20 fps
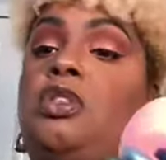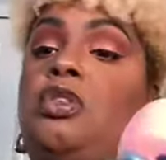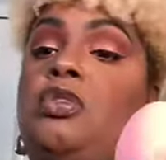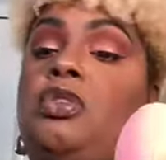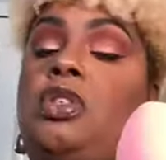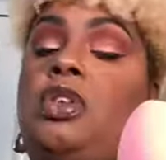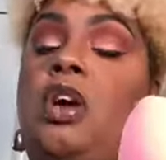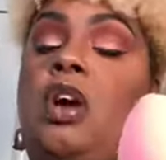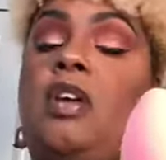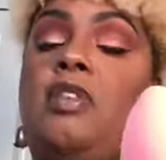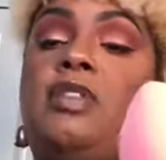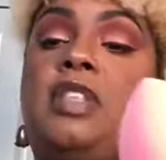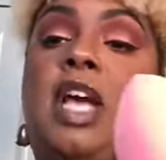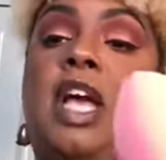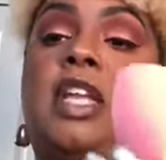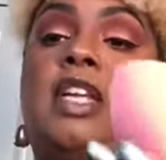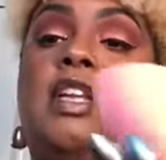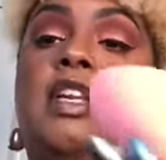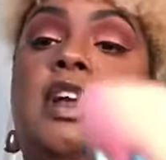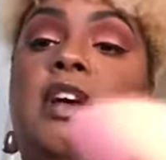soft.
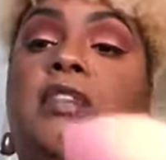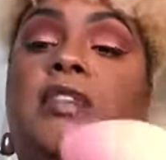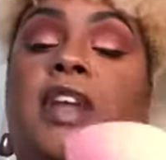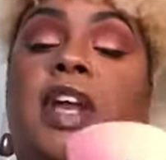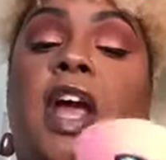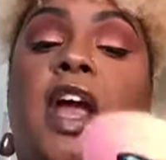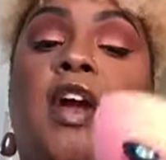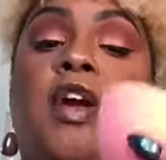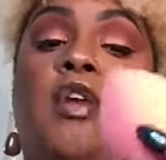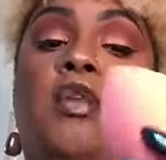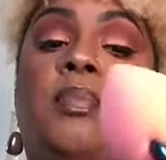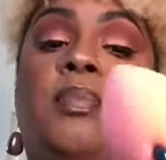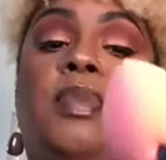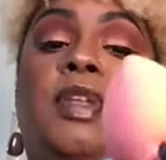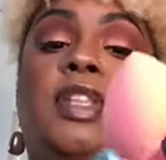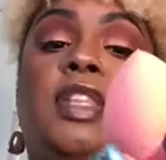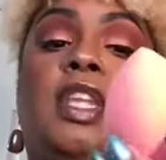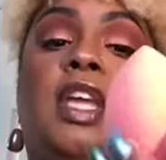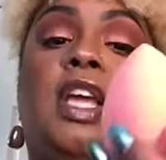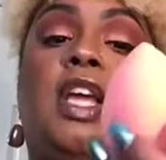I love it. I hope
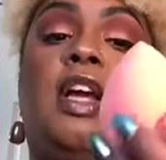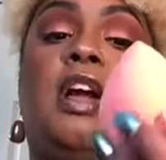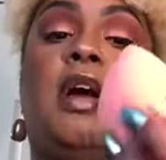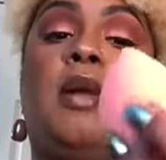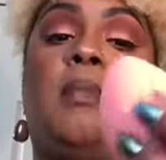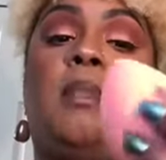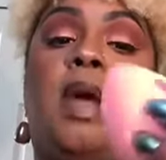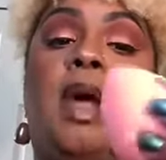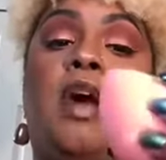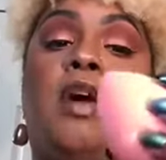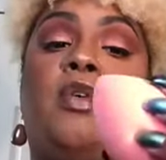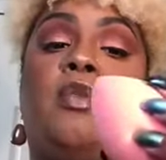that they come out